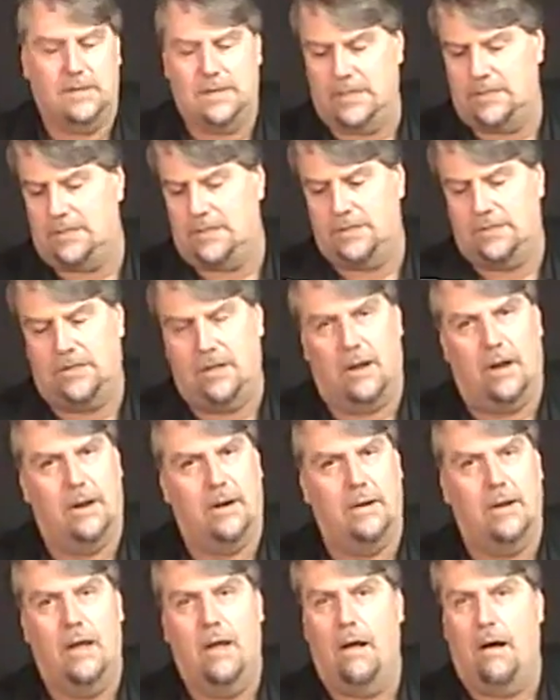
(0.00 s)
This is
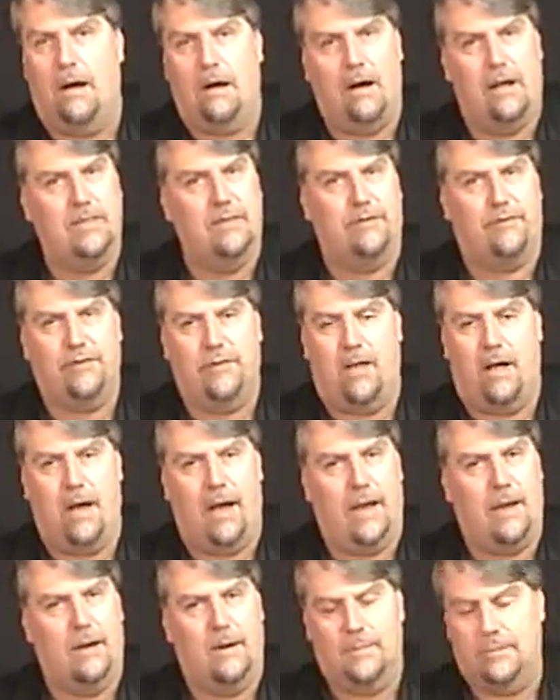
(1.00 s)
done on the
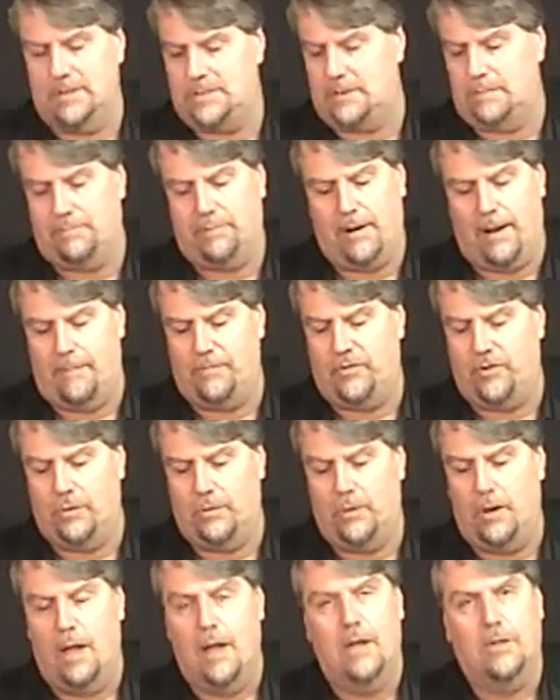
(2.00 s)
fly, almost
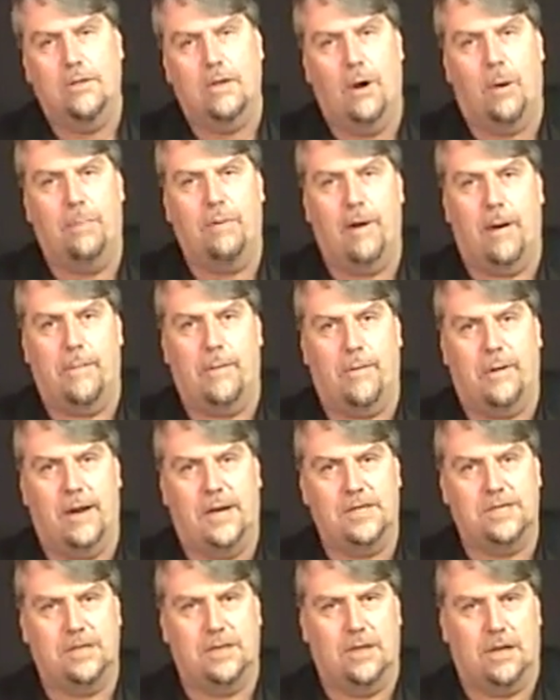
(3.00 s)
impromptu, no
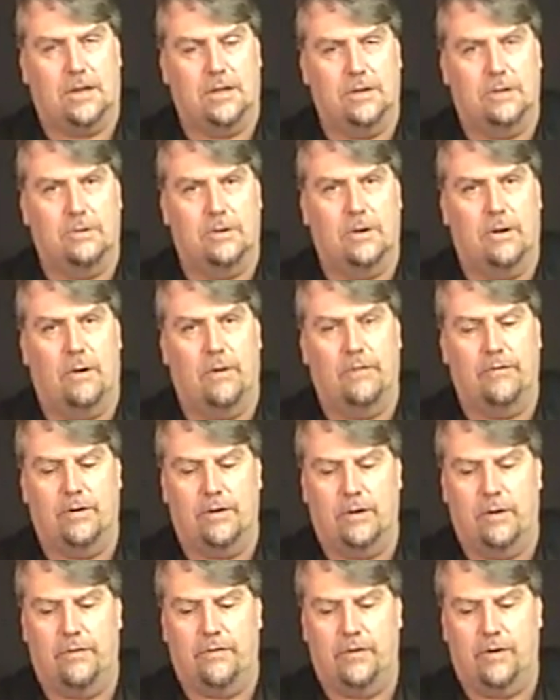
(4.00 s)
preparation. You can do it over
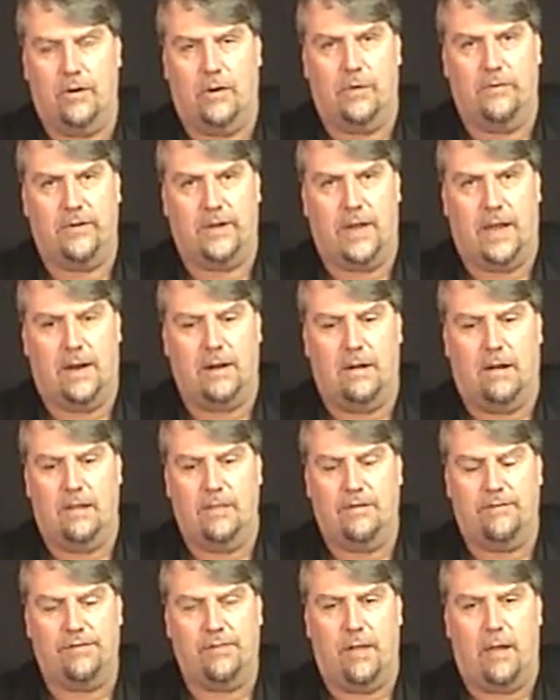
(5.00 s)
and over and over again on
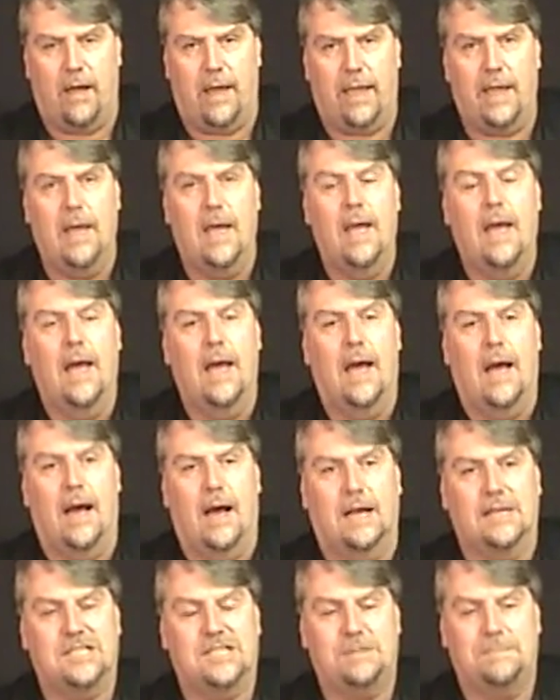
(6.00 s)
the fly,
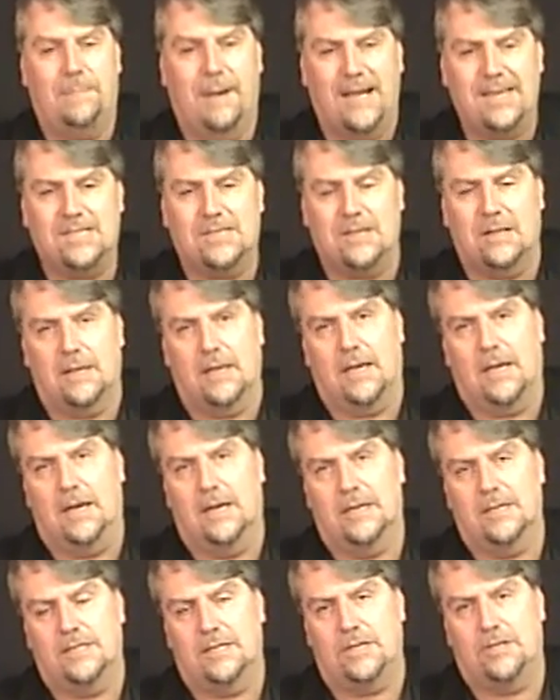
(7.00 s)
especially
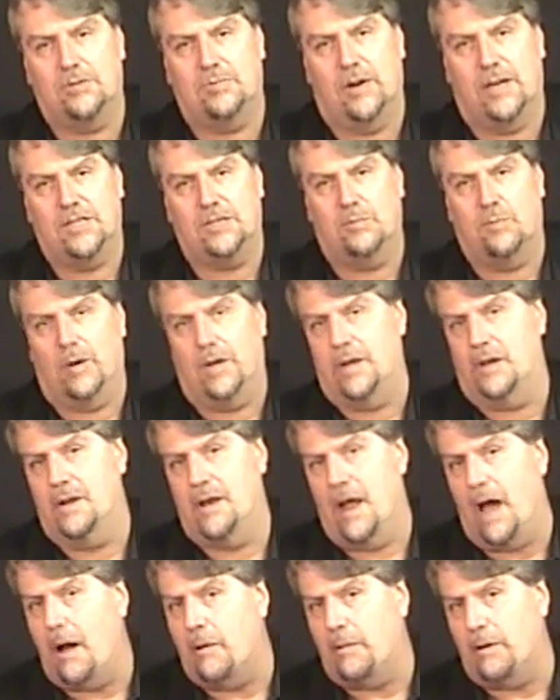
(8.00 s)
in a situation where you're
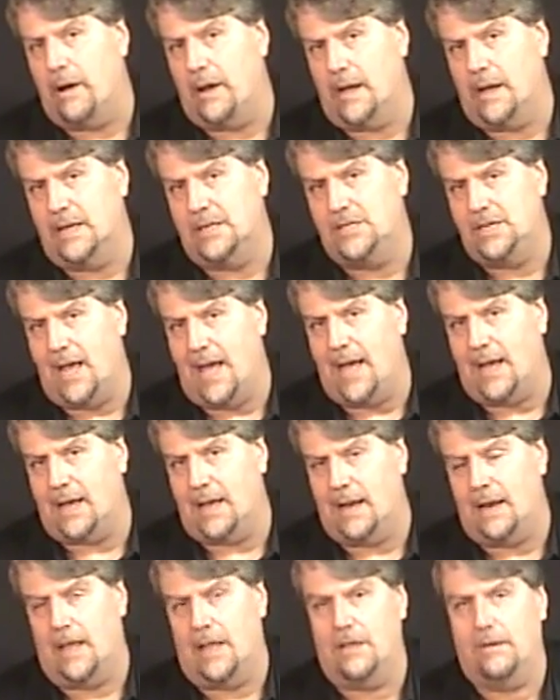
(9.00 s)
not wearing a
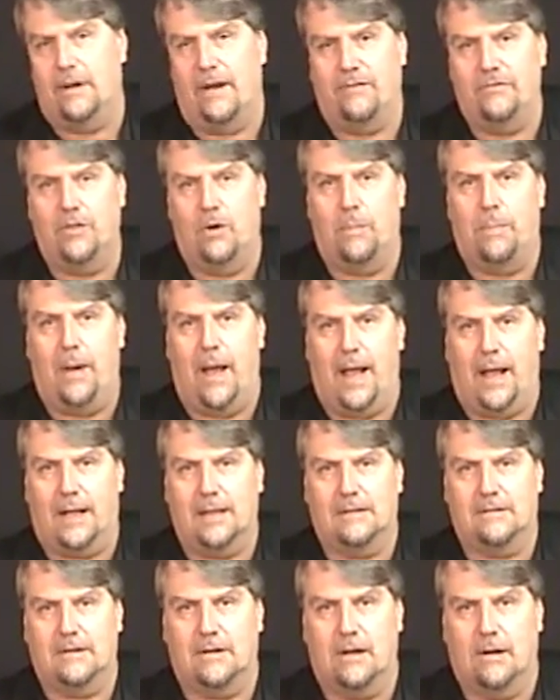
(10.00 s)
jacket and you have no
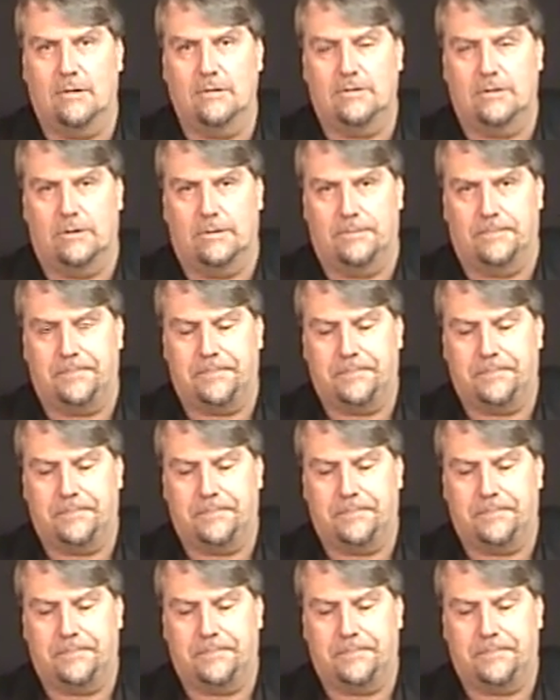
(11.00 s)
pocket to go to.